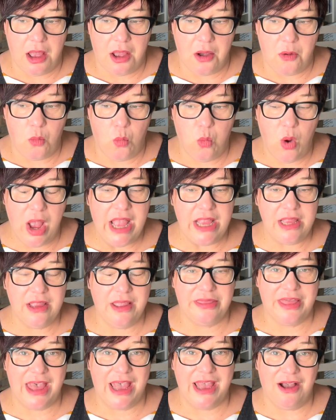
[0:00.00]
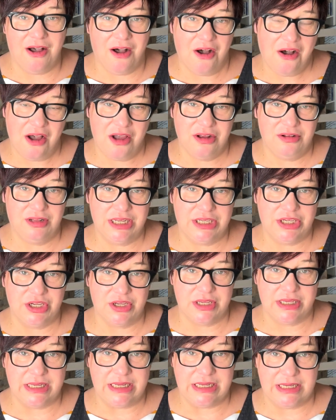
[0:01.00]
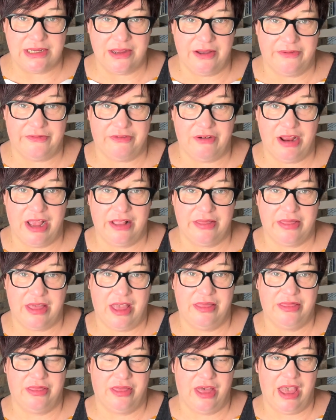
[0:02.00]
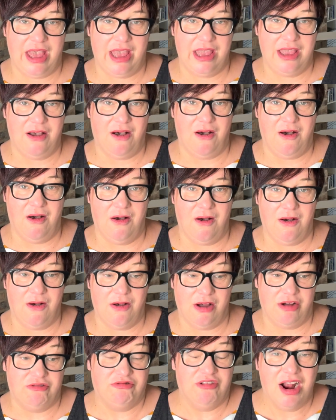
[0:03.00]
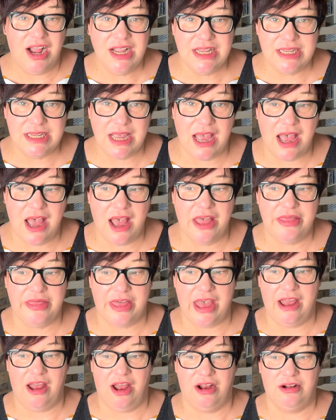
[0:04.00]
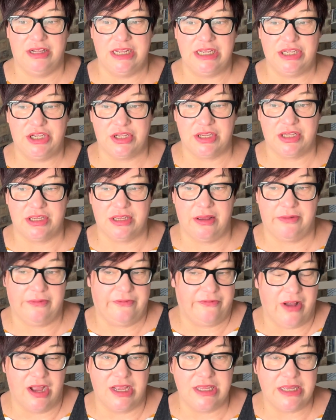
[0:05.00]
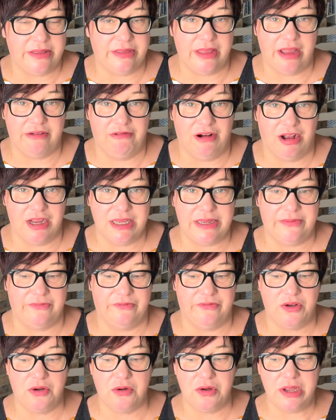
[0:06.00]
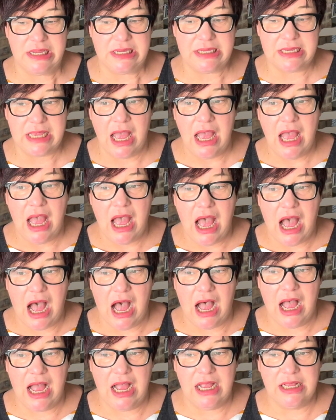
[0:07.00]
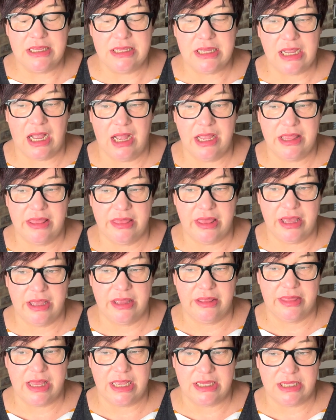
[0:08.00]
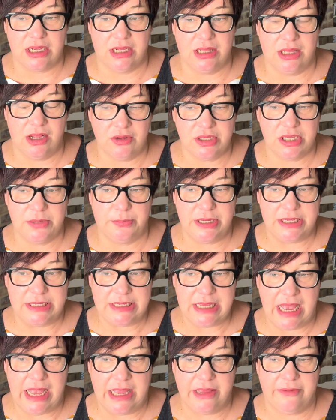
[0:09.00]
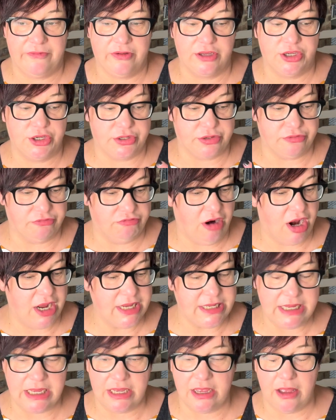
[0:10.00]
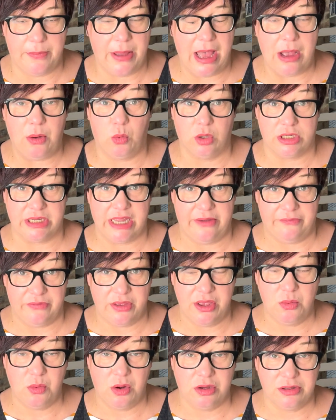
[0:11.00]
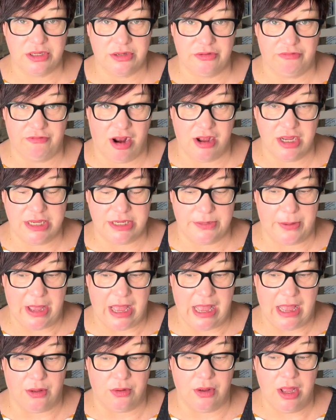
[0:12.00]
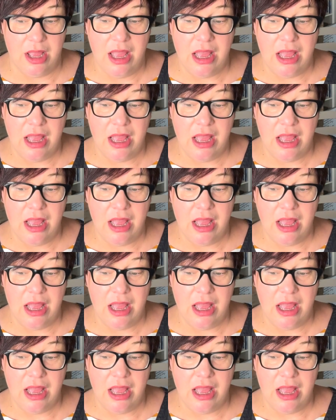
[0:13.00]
when they are only just discovering that they are a writer, they're only just finding their writing voice. And I think there's a lot to be said for just writing about whatever you want to write about